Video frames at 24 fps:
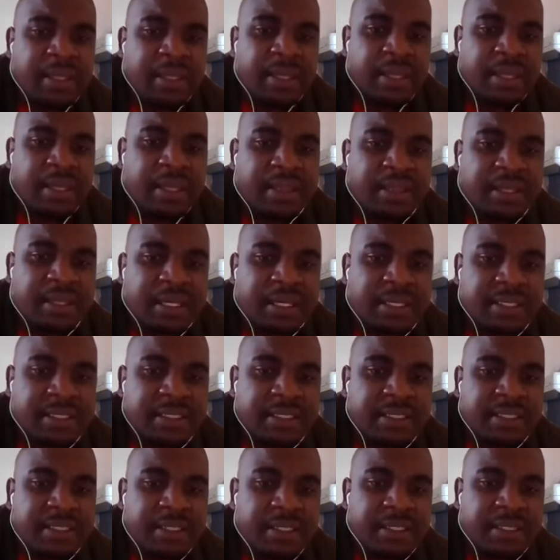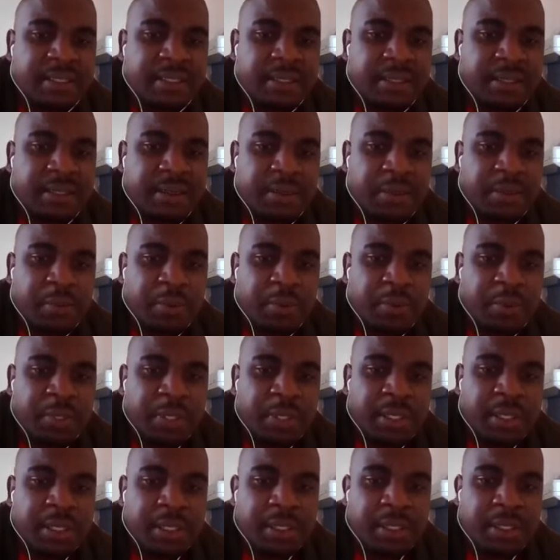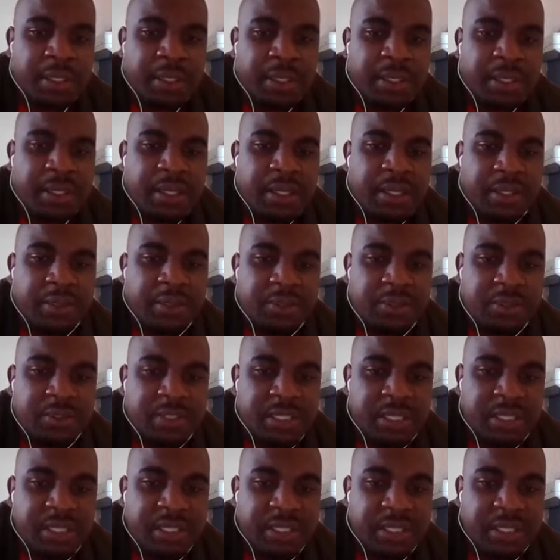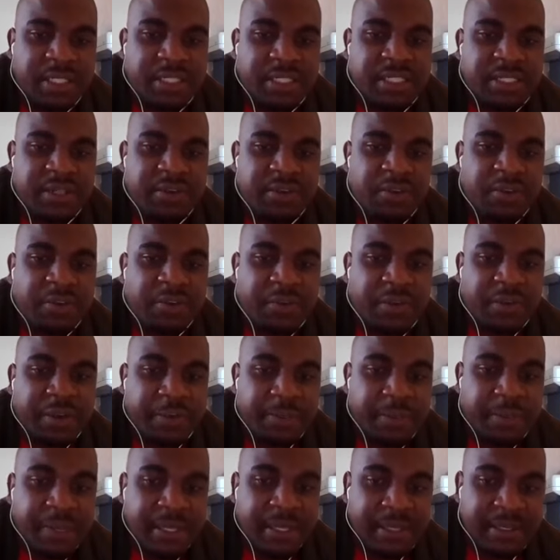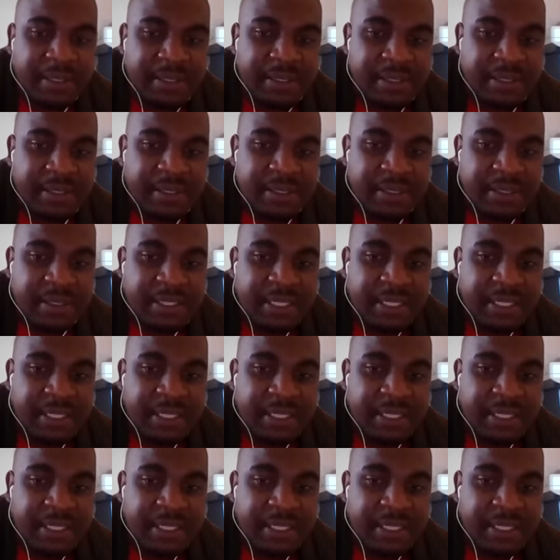uh, that we a new generation of rebels